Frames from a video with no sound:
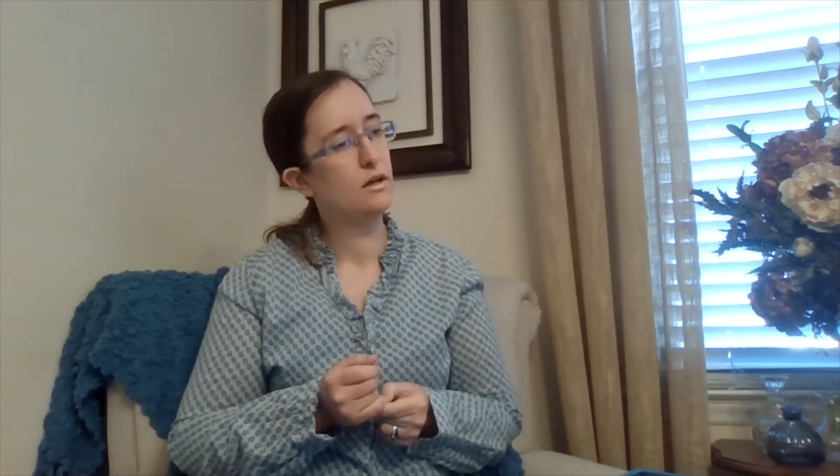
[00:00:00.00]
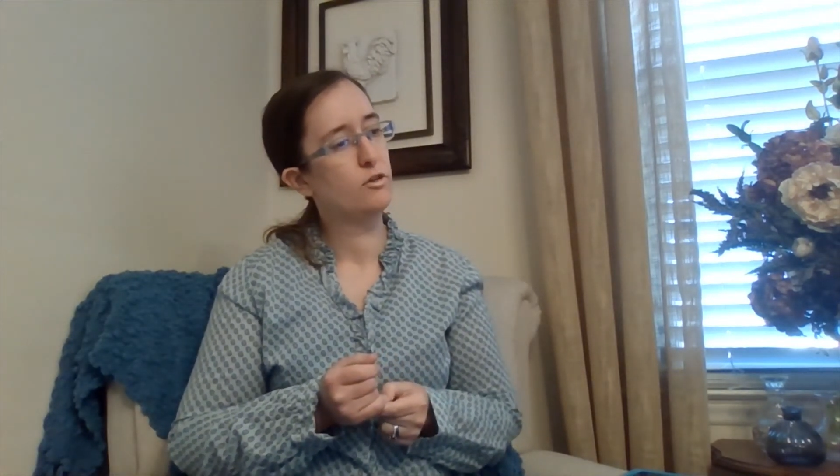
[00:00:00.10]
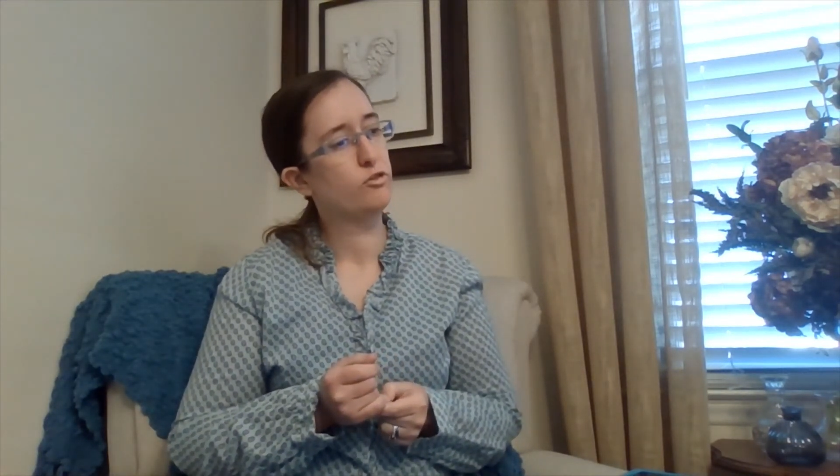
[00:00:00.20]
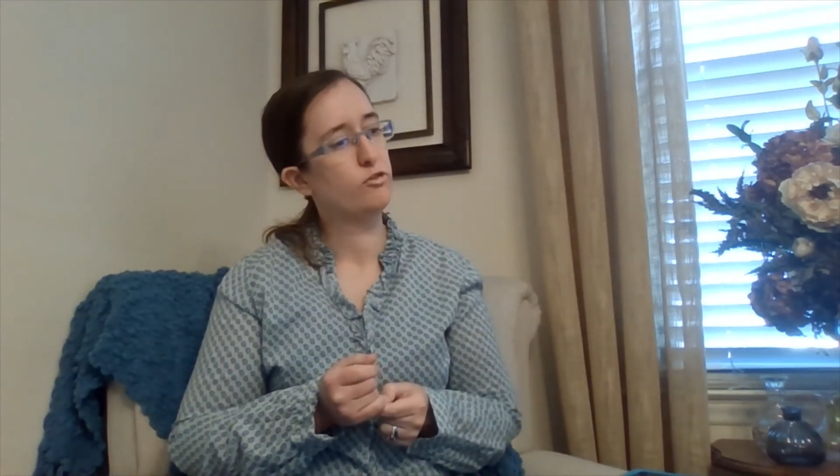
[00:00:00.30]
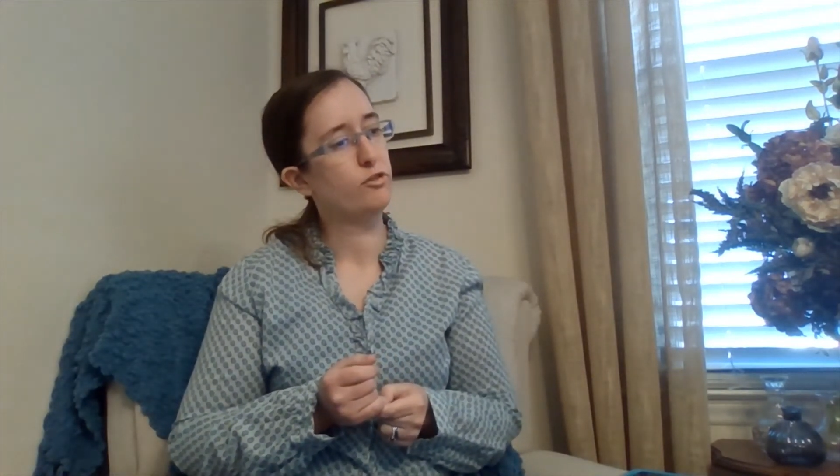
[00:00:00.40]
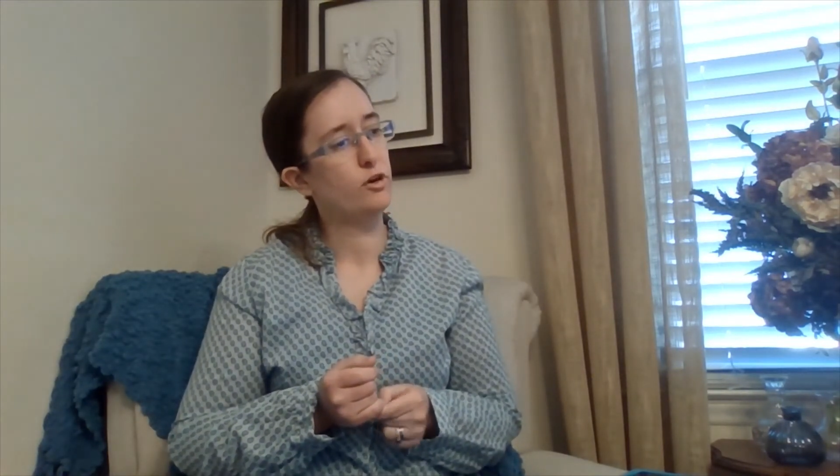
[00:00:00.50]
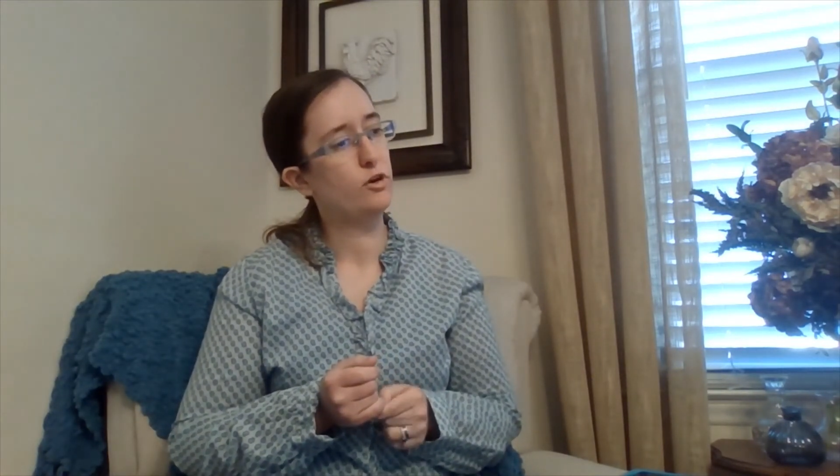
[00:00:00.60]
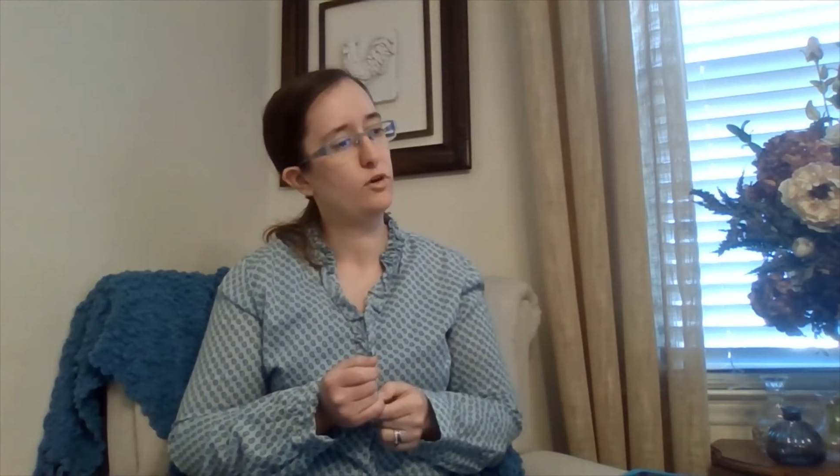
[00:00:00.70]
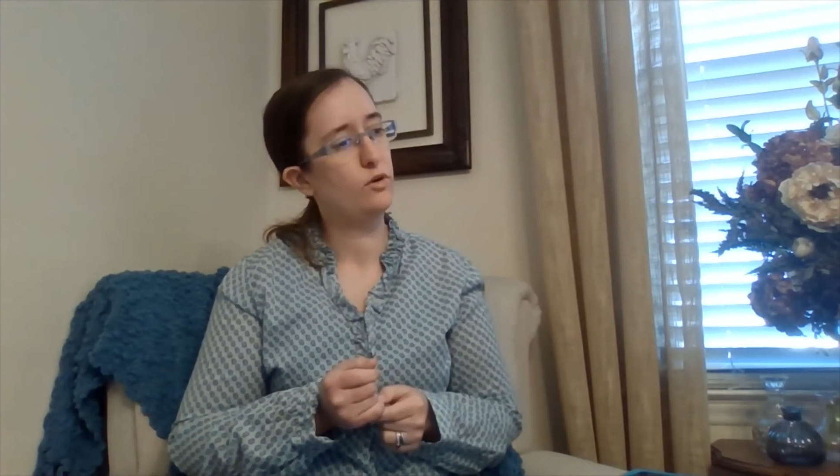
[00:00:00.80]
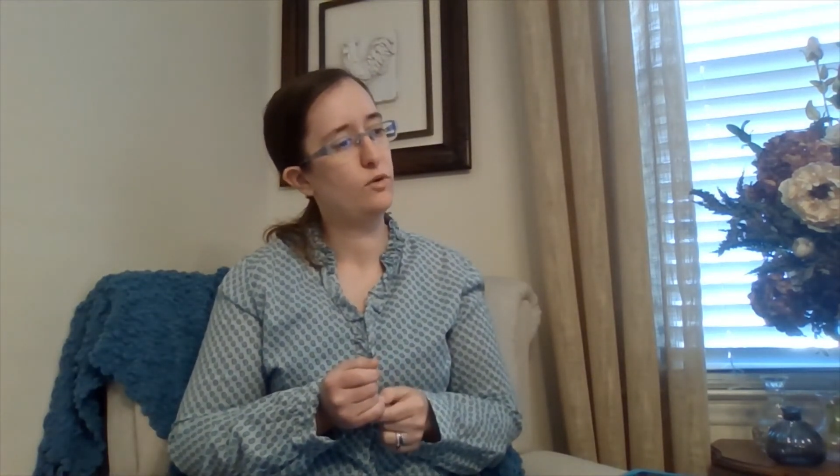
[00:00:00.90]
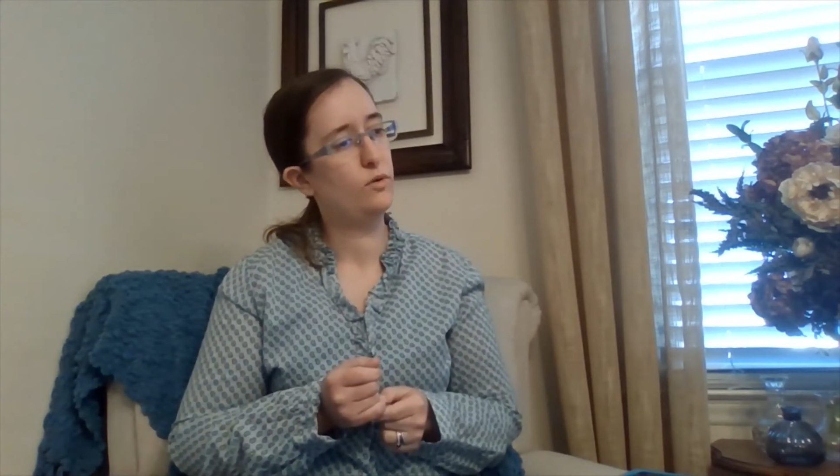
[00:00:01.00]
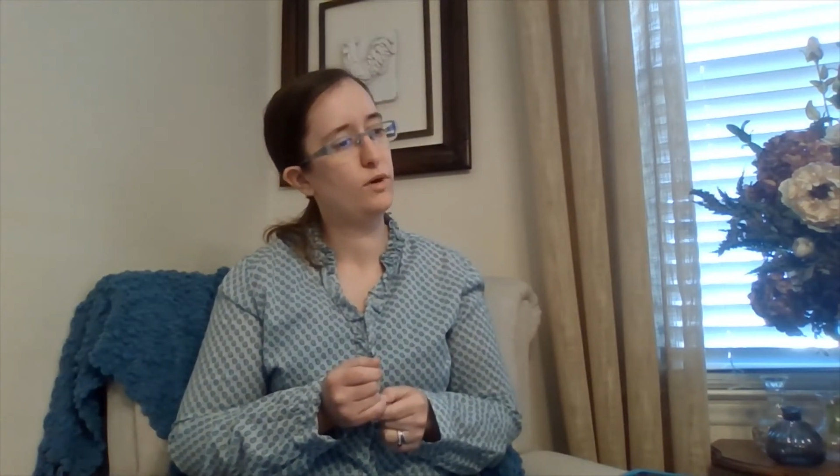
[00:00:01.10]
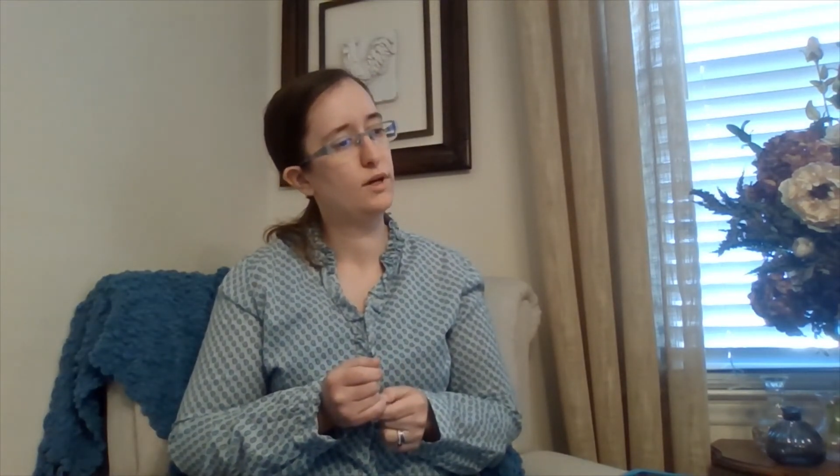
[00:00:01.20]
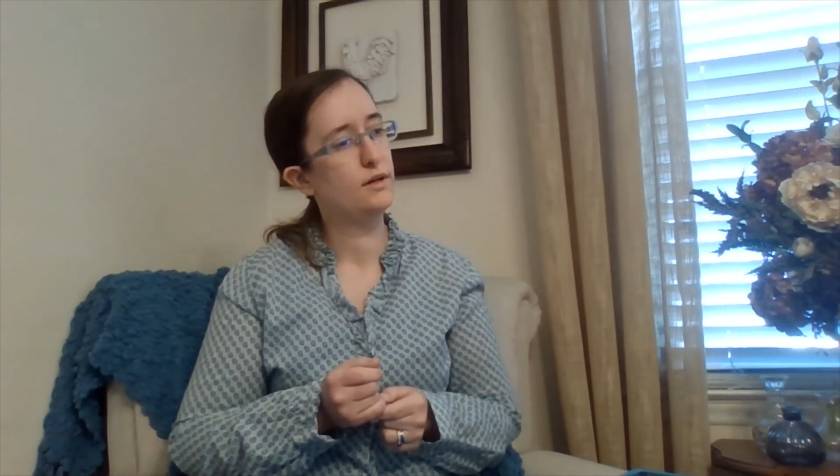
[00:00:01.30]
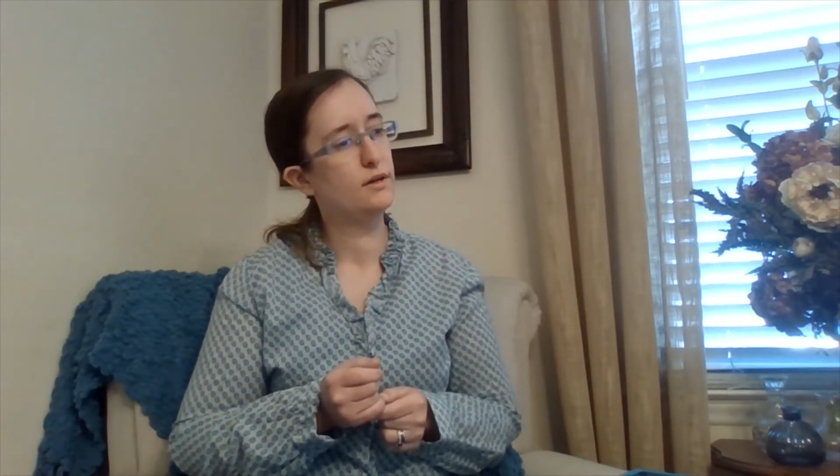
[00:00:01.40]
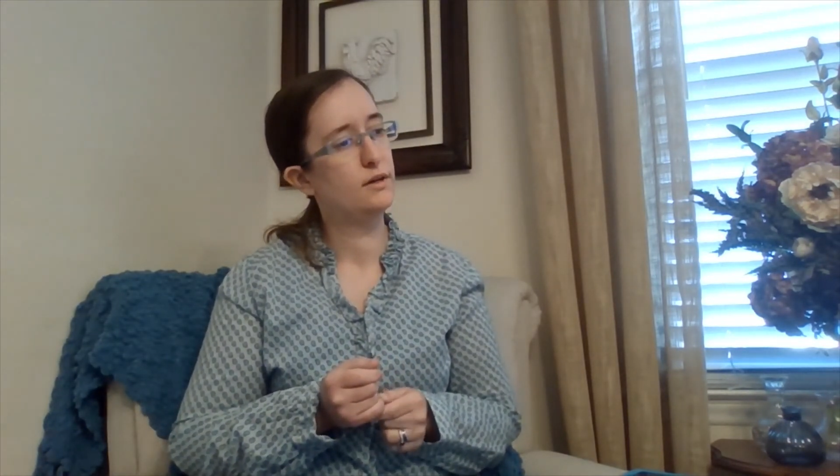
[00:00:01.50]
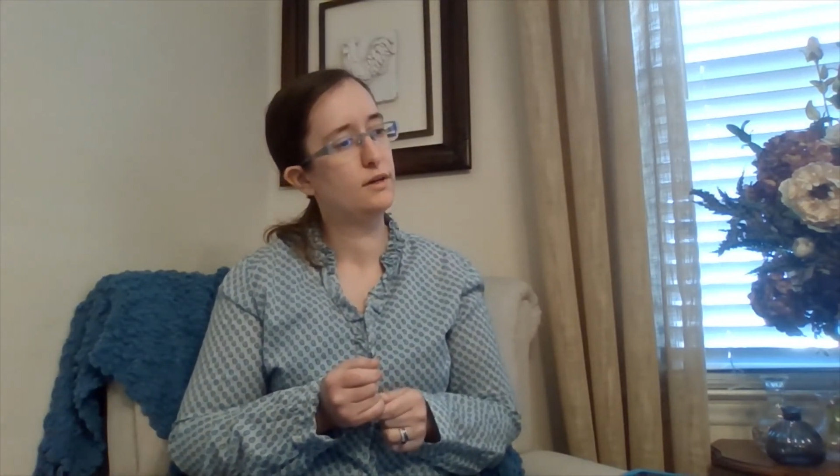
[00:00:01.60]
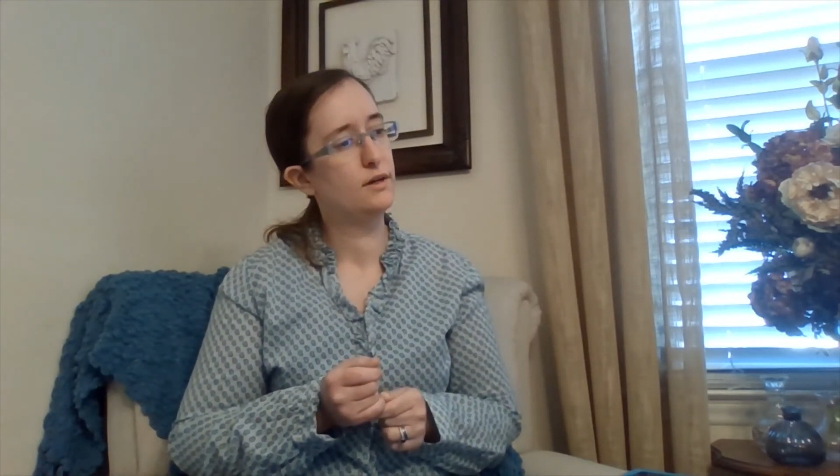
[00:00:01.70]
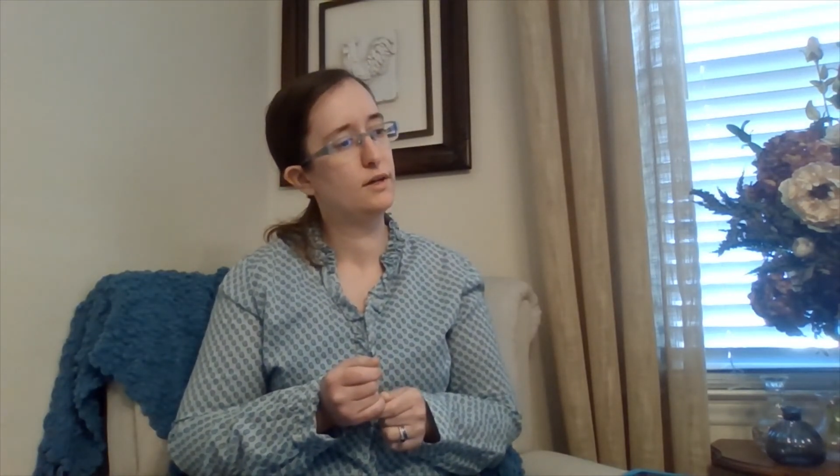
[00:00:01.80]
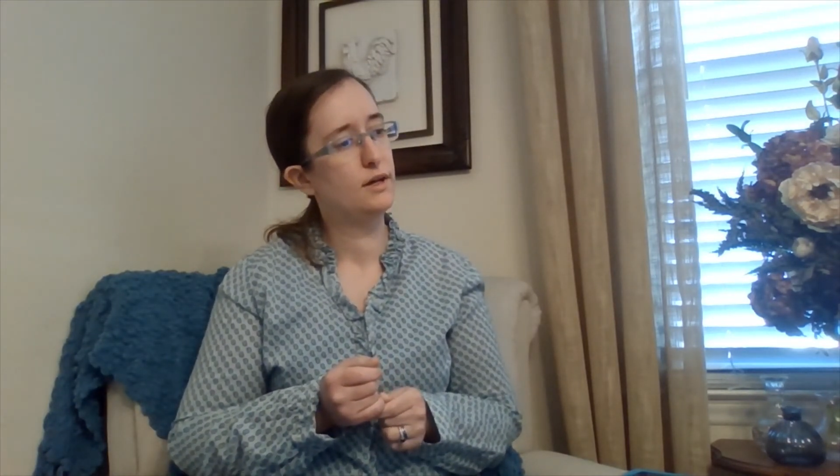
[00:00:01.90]
so
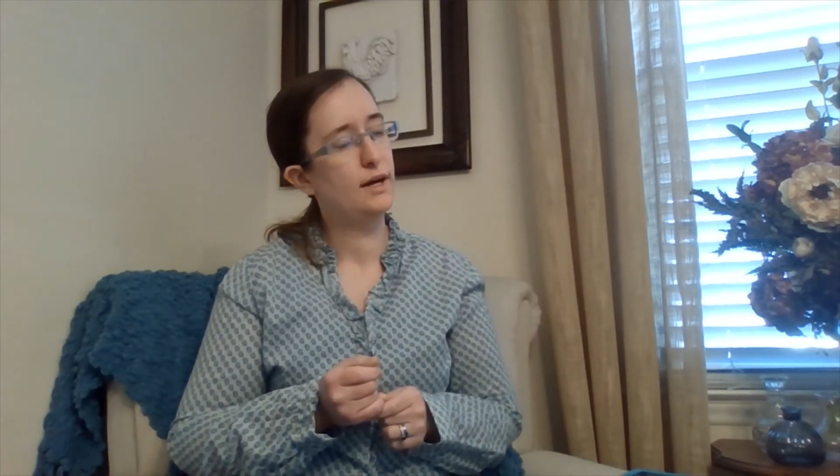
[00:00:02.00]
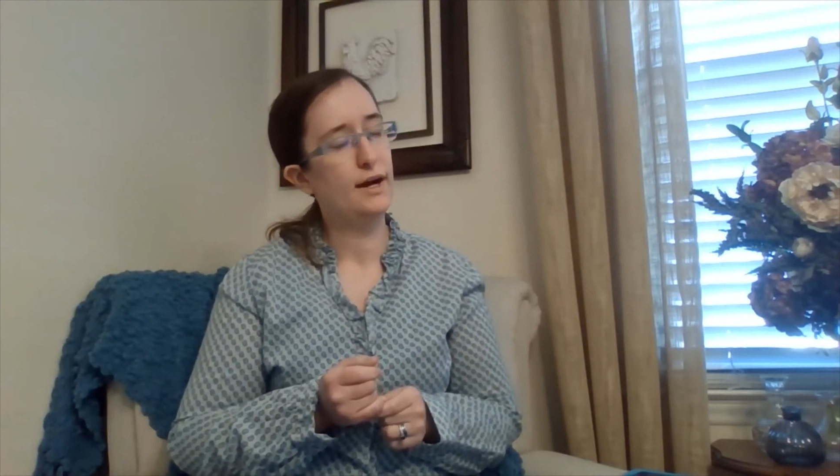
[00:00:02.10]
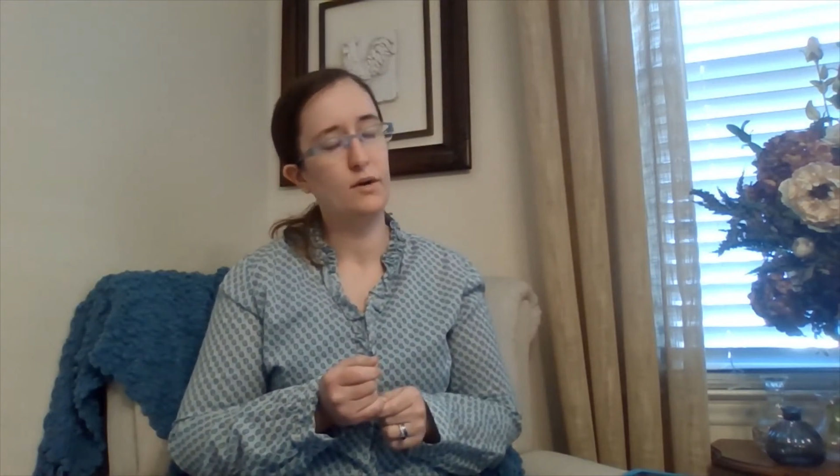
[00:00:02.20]
how